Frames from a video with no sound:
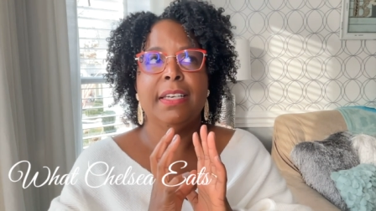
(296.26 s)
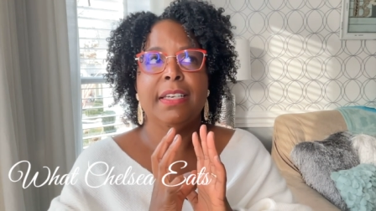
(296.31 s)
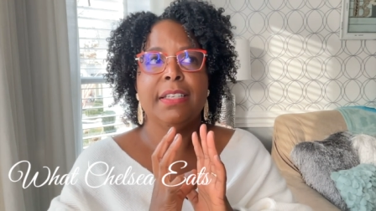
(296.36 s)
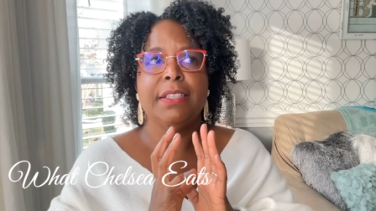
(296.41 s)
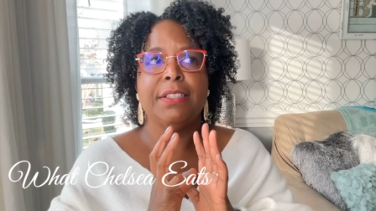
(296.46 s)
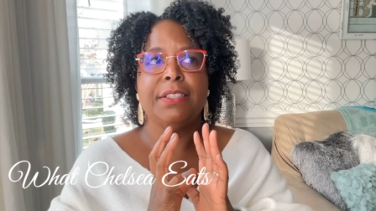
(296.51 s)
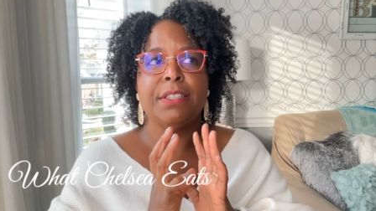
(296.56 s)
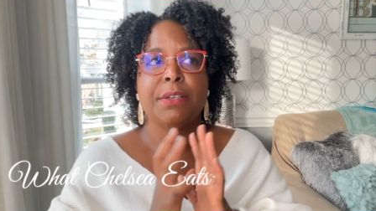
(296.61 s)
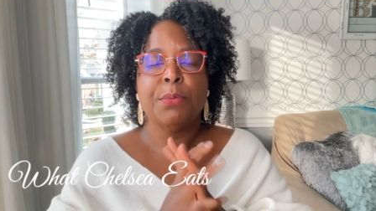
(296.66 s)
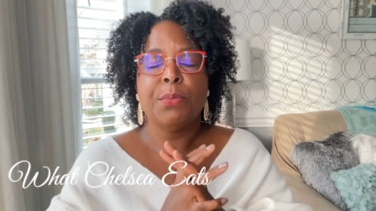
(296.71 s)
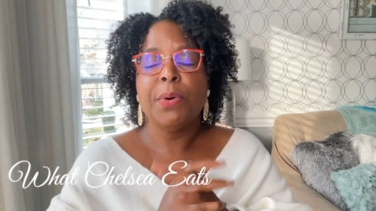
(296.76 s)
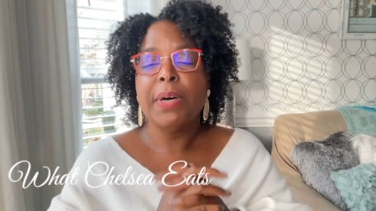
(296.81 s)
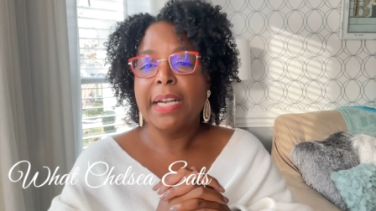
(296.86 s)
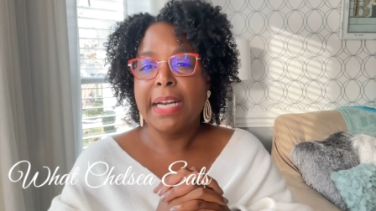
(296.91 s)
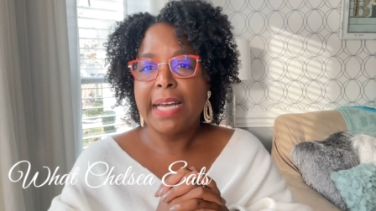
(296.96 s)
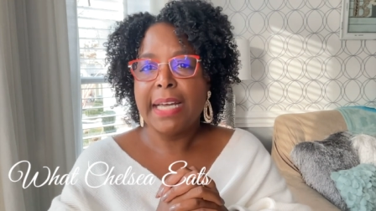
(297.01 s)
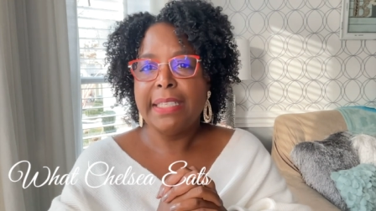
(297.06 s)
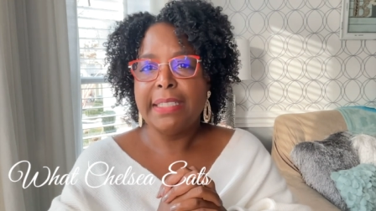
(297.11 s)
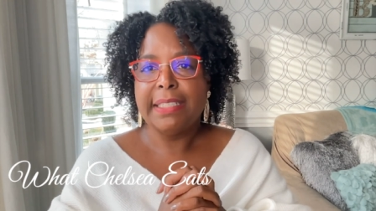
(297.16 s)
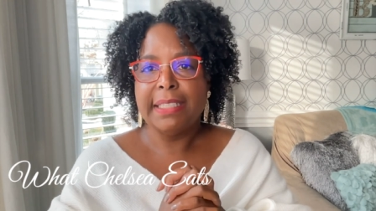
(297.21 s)
so what
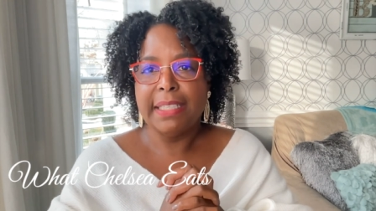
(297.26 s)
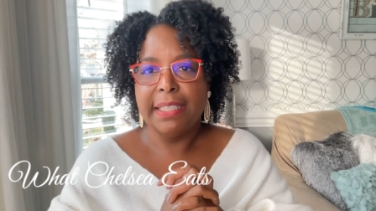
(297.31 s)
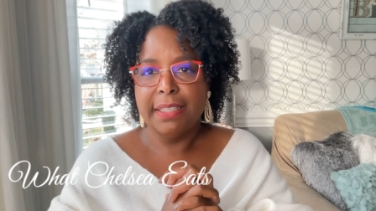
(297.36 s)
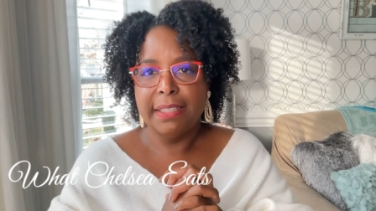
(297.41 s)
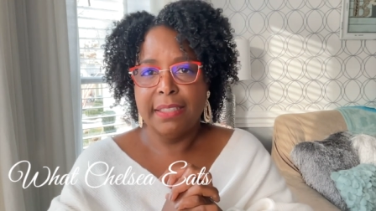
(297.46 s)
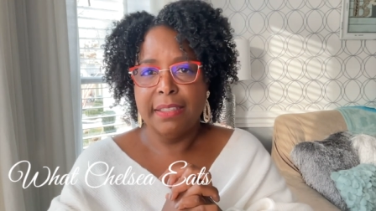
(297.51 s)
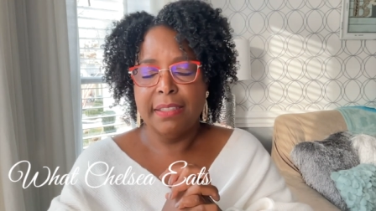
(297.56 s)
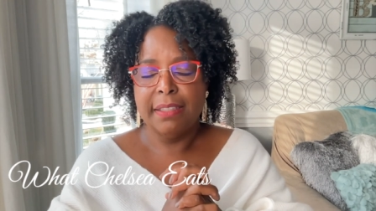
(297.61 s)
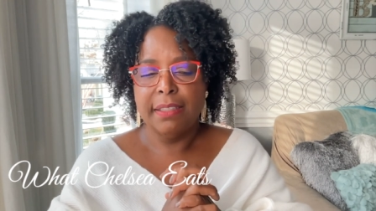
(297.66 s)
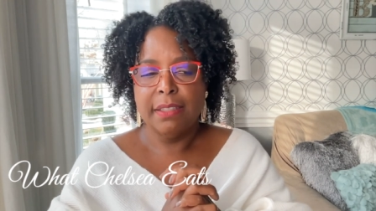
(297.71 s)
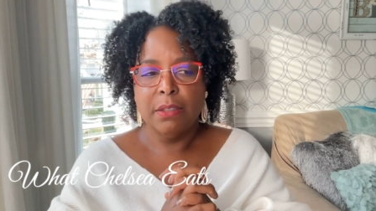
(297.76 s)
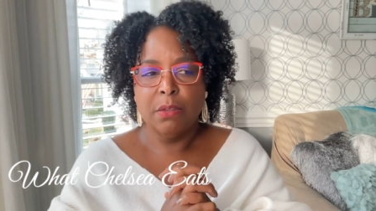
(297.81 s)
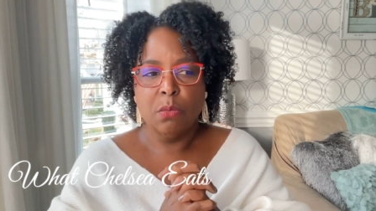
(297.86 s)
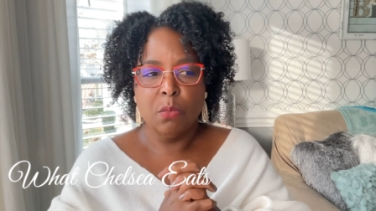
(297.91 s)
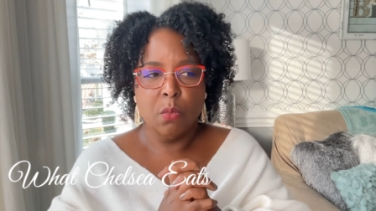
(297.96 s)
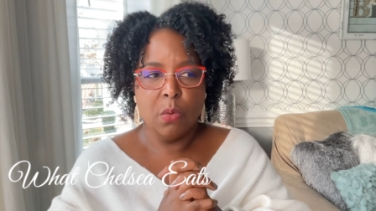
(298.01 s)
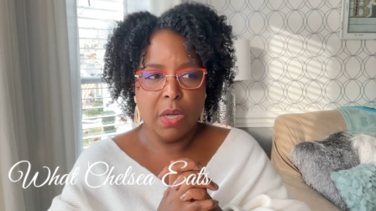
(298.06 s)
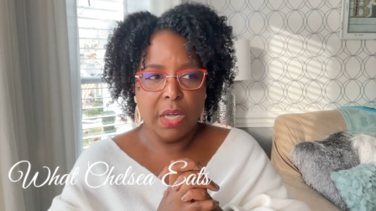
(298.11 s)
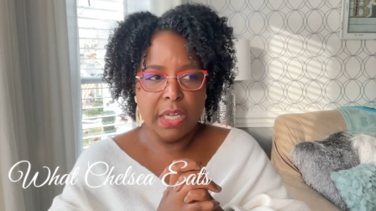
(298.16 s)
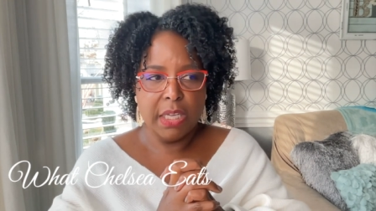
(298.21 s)
I did
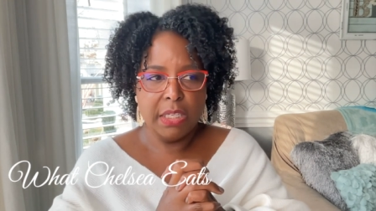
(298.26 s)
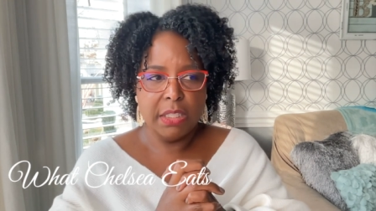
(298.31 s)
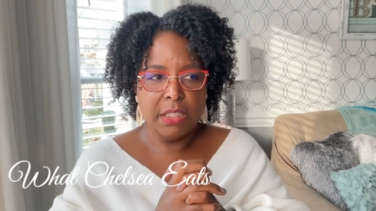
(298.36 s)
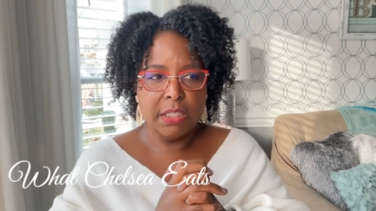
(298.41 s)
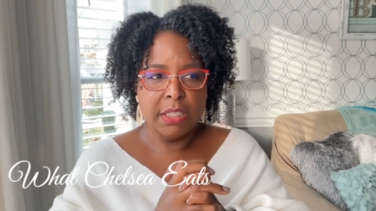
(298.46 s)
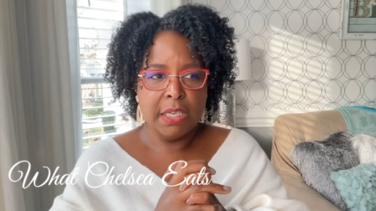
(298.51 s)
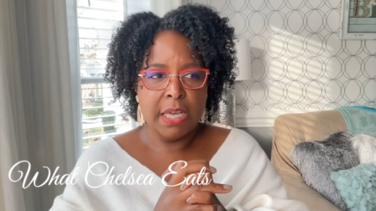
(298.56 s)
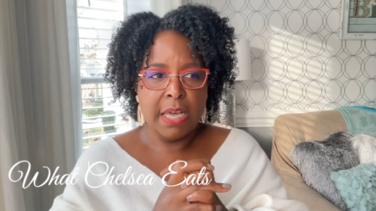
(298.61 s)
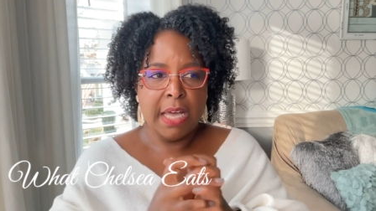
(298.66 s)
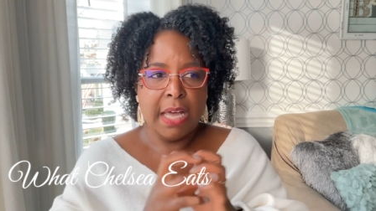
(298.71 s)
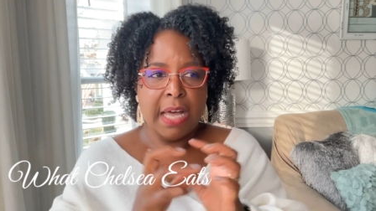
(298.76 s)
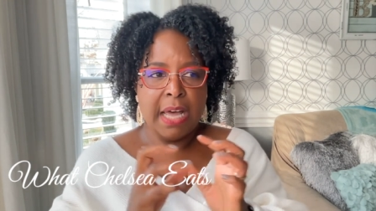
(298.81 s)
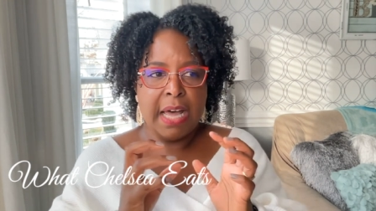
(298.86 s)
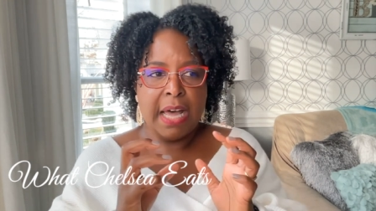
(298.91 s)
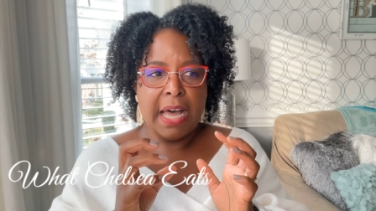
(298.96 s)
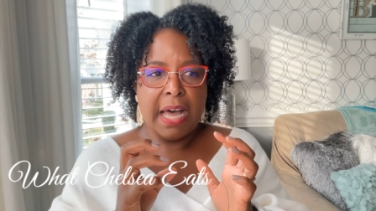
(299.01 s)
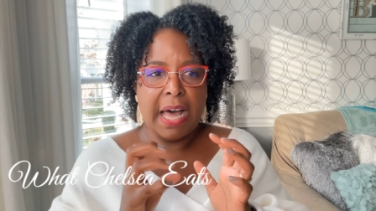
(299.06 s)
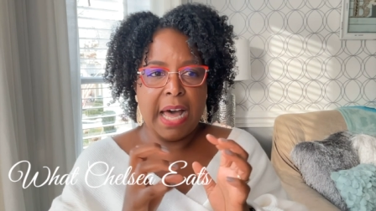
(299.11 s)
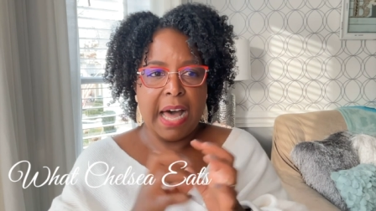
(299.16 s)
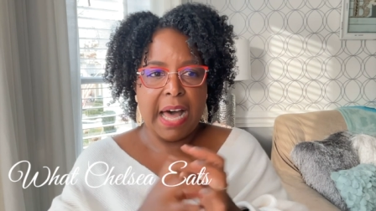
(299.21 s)
was
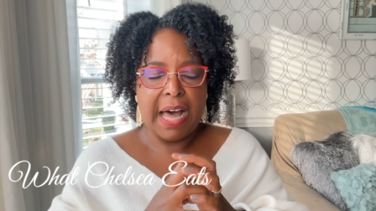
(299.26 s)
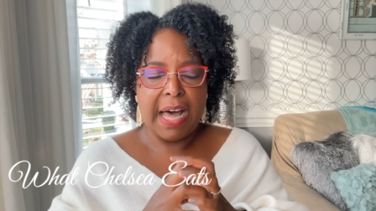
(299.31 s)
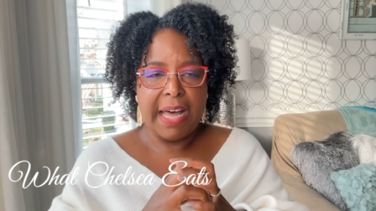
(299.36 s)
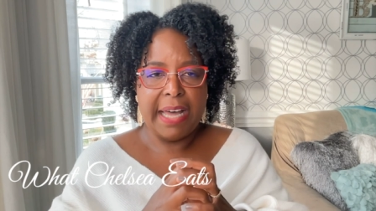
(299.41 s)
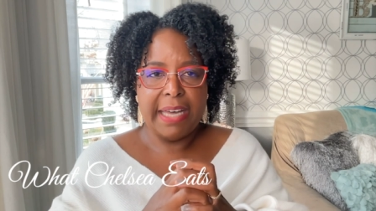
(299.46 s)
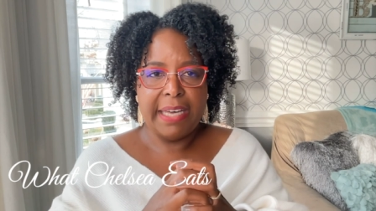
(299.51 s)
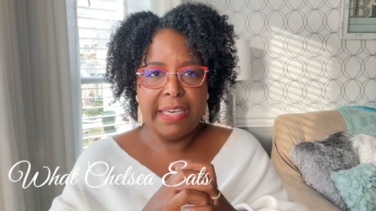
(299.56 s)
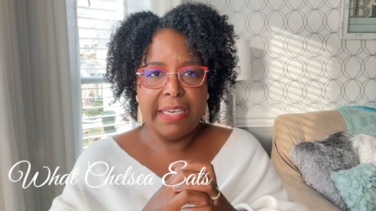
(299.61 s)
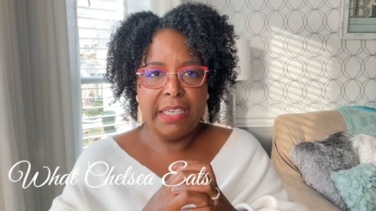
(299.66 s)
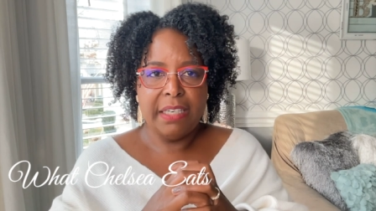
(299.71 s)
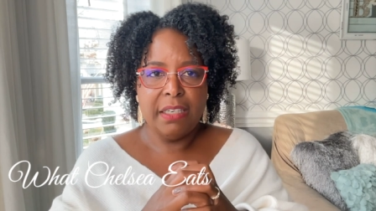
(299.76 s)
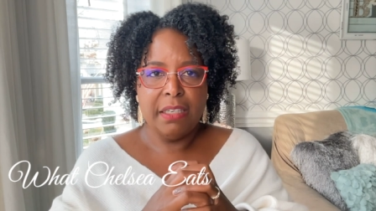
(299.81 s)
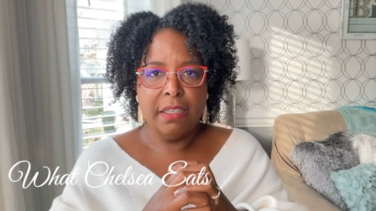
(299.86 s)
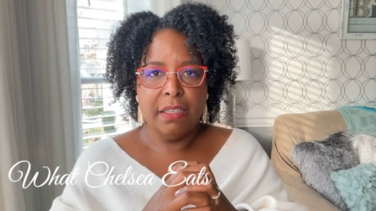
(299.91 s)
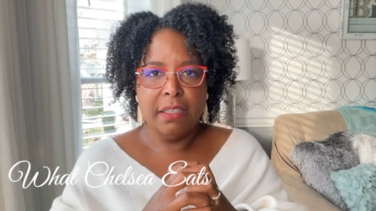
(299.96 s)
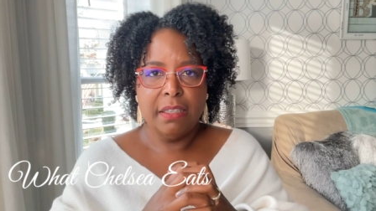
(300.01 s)
I